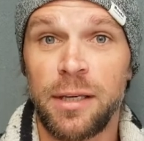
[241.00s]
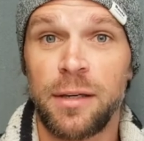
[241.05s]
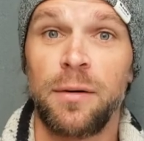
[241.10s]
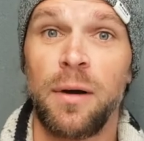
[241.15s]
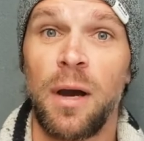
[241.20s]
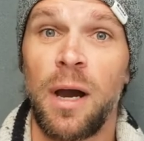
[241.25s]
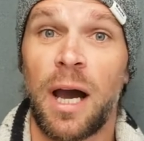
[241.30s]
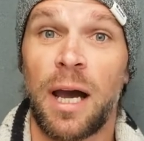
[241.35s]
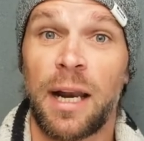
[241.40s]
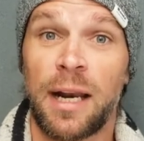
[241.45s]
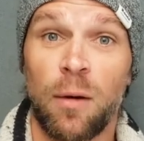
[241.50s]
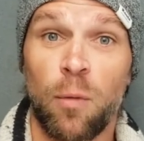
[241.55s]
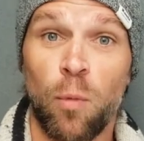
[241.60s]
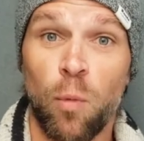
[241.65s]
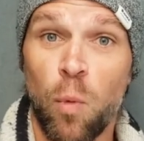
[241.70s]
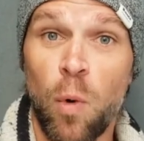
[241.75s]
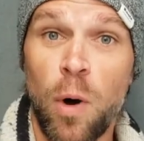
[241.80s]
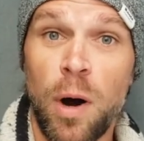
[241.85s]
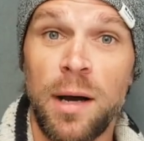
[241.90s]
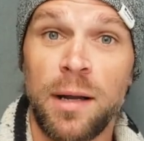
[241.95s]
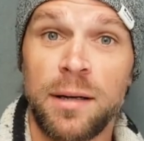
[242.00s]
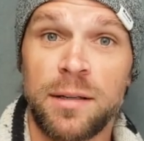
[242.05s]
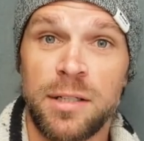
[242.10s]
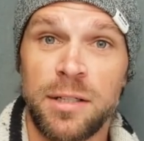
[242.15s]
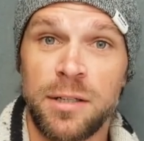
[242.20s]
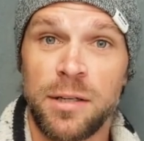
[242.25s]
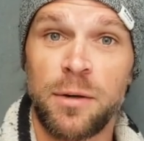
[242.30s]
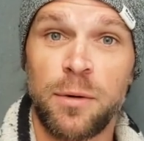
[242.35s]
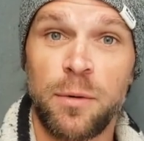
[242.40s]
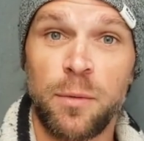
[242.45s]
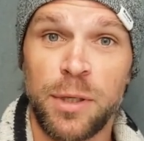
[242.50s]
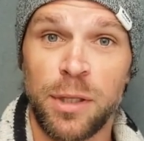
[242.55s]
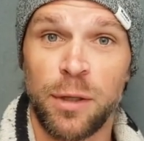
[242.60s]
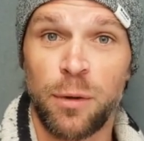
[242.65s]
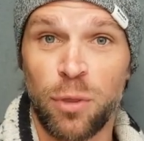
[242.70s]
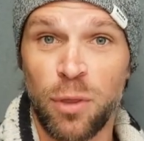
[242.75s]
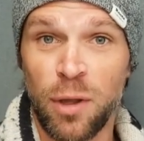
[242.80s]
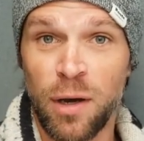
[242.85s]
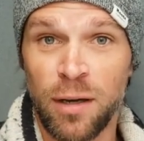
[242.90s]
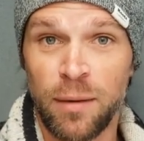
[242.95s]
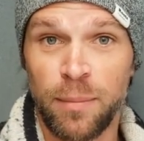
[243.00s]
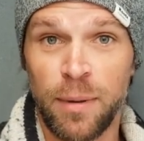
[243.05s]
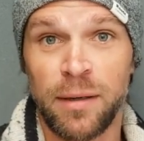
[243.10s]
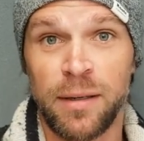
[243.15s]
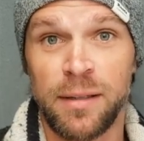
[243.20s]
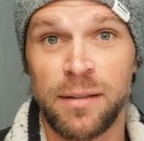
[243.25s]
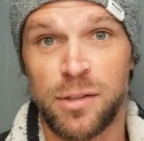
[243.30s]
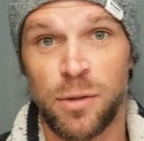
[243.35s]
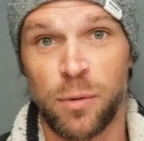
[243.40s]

you, and I want to know what you thought about it,